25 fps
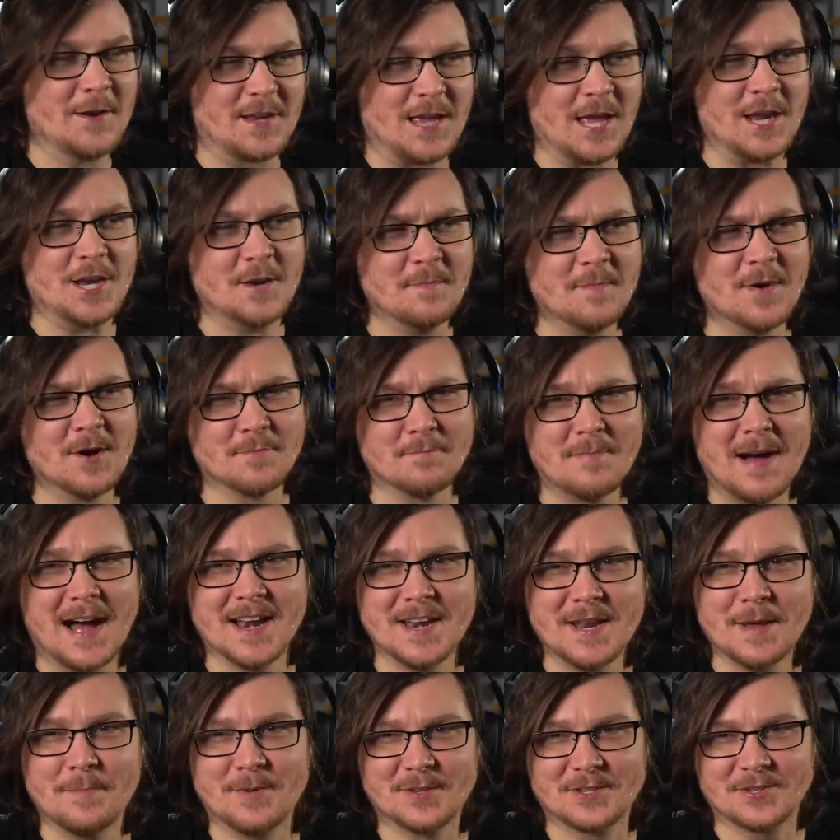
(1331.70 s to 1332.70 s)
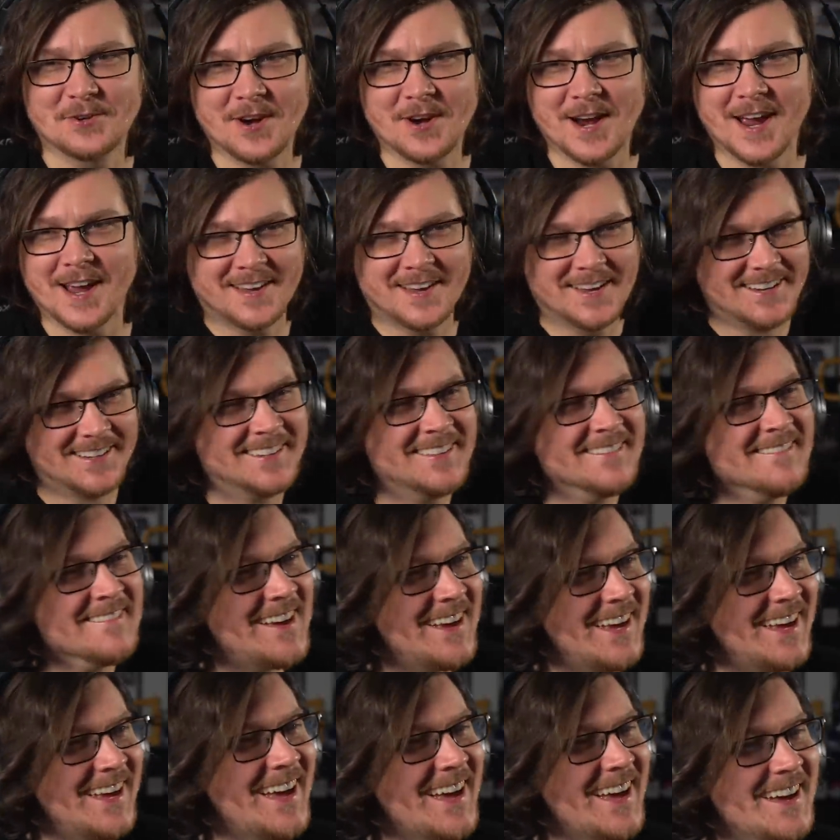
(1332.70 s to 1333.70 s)
Can you milk my nipples, Greg?
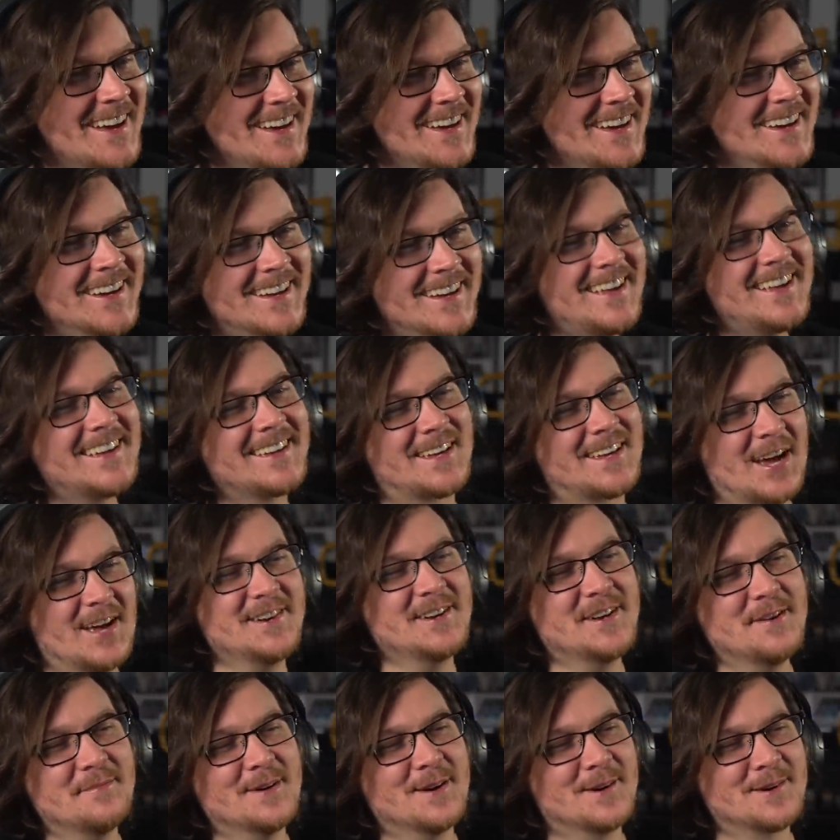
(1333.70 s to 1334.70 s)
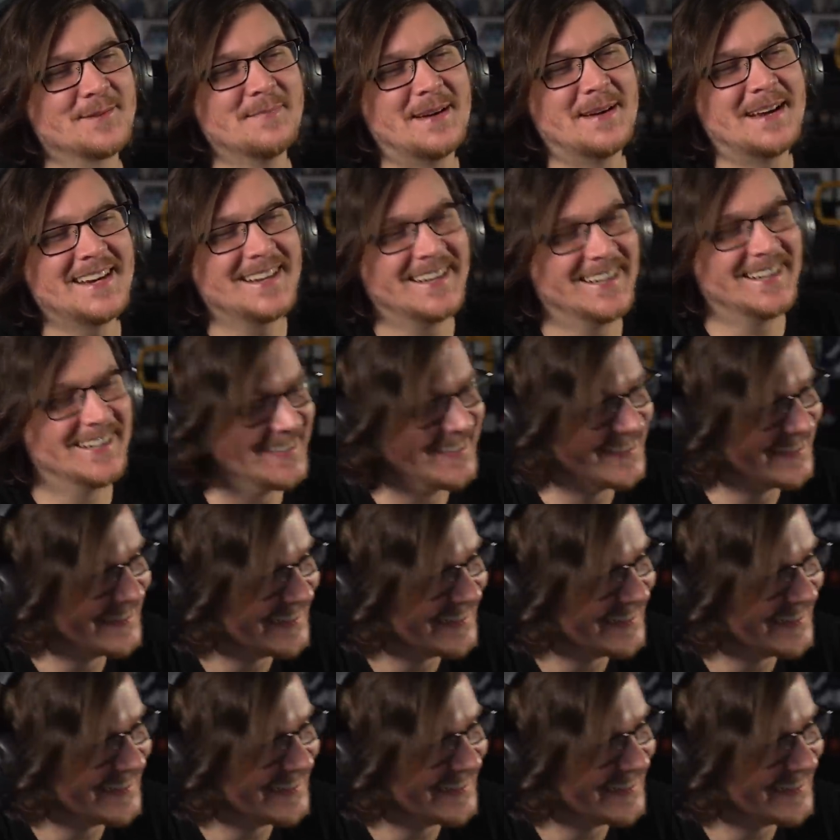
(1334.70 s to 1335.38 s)
Can you milk me?